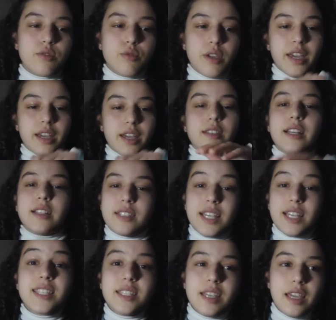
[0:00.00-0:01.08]
we get at
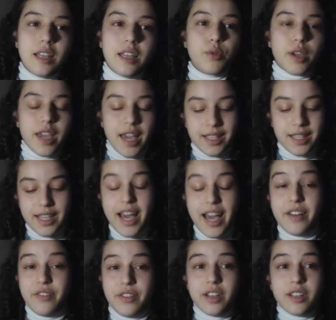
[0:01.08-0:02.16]
16. We can't
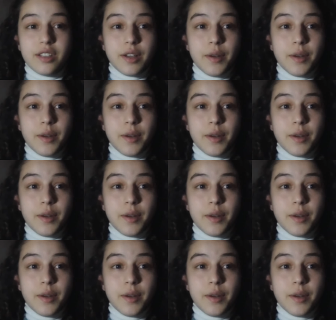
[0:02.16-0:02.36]
have it.